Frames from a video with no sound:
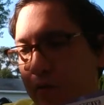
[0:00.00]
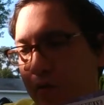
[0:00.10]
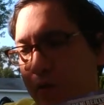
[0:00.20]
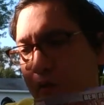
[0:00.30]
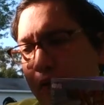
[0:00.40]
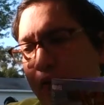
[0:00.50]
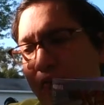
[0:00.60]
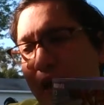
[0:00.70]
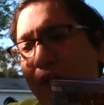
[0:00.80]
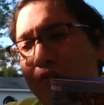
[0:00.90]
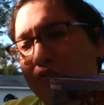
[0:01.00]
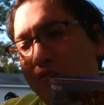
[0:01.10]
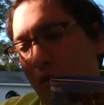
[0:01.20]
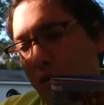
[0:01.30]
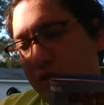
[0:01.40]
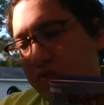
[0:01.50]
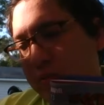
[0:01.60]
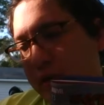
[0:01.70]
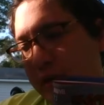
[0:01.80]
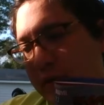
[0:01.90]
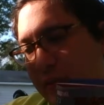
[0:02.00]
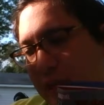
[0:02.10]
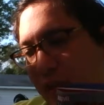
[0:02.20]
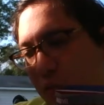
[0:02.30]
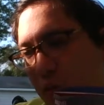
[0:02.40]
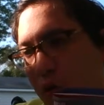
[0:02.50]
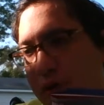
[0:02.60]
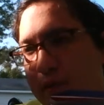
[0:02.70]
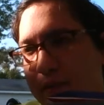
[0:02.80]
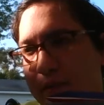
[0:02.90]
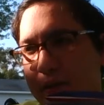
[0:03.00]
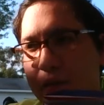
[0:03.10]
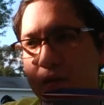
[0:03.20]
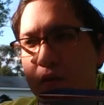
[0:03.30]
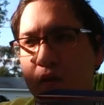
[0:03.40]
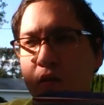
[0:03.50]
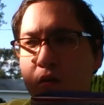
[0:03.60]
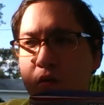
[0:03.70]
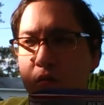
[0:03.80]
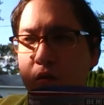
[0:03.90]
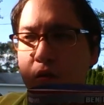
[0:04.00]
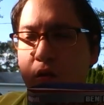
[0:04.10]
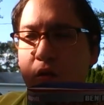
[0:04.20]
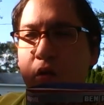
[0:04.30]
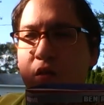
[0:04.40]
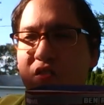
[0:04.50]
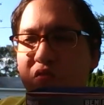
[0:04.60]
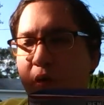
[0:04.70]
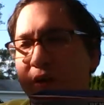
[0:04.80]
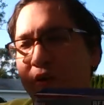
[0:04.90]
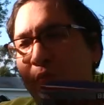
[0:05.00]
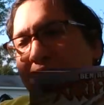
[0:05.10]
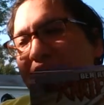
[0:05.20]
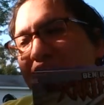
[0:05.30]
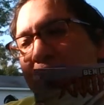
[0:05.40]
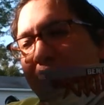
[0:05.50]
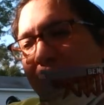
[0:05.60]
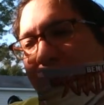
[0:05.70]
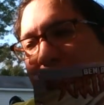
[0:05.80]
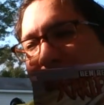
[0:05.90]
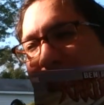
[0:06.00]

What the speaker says: Renew Your Vows, of course, being the one that Spider-Man's married,